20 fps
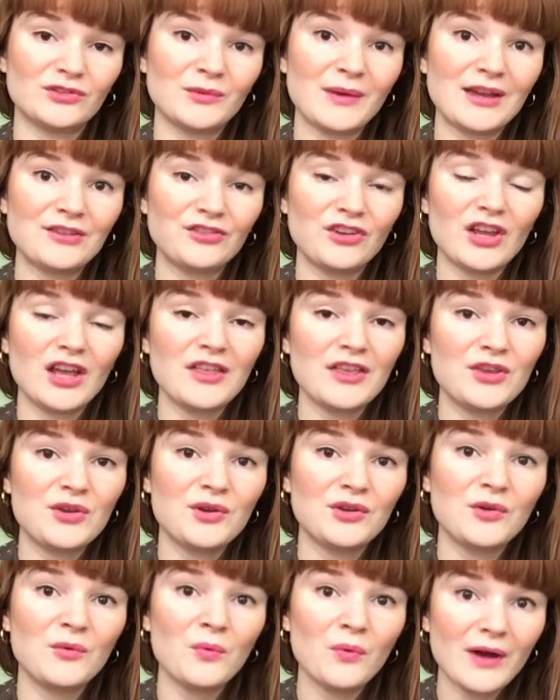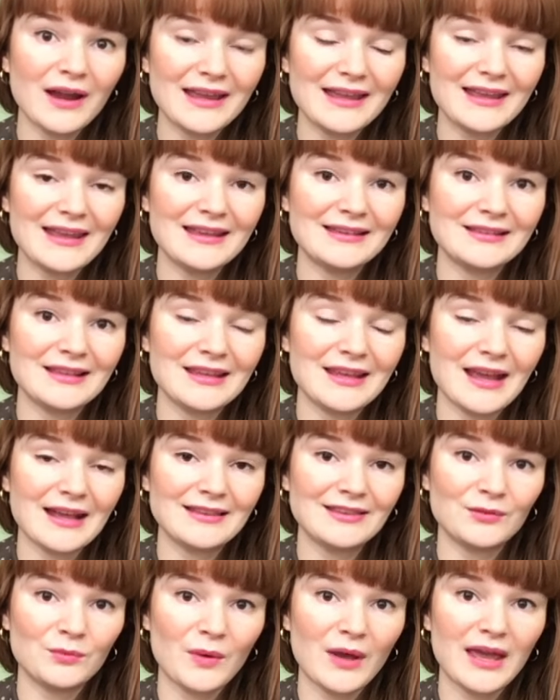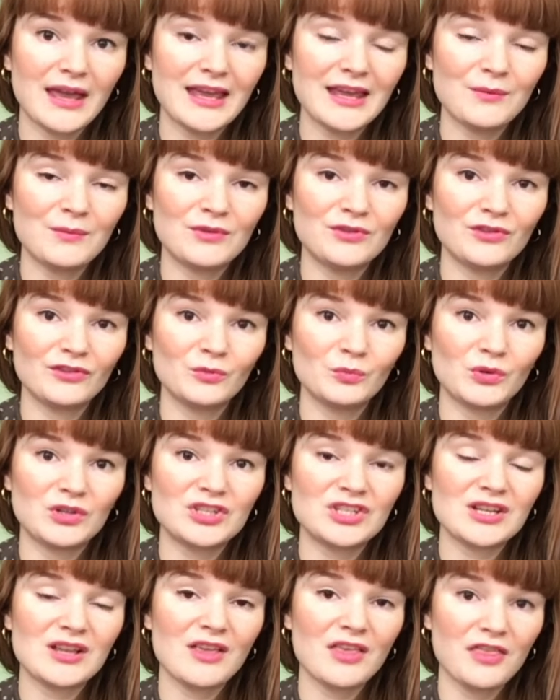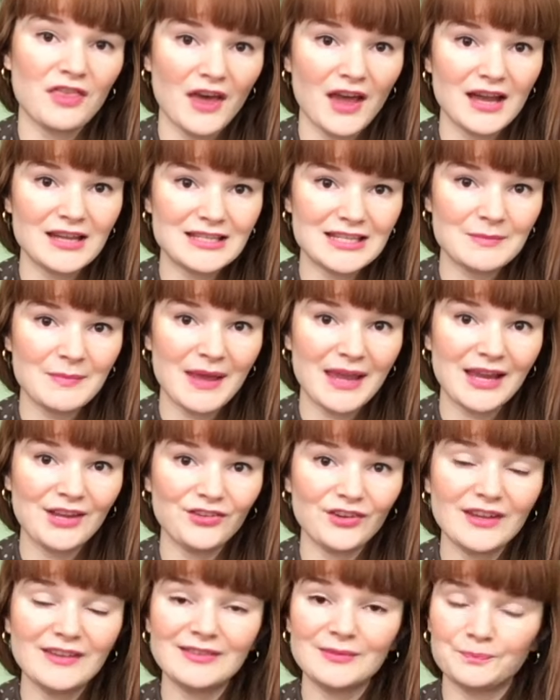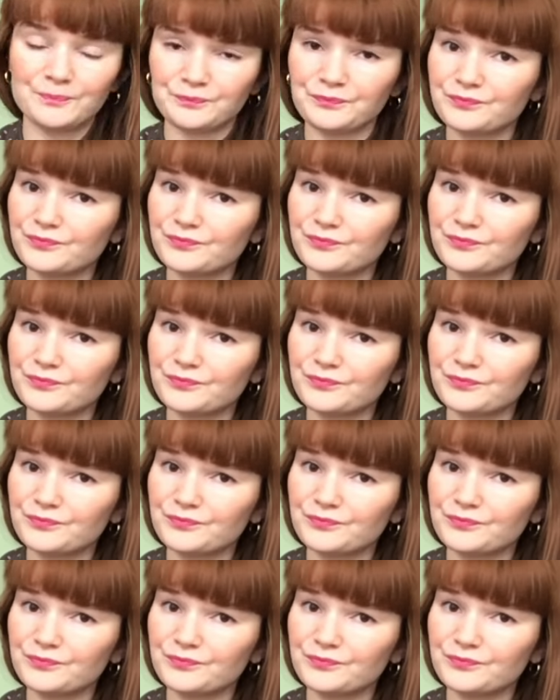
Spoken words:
So actually, I think you could quite easily get away with just printing 30 pages.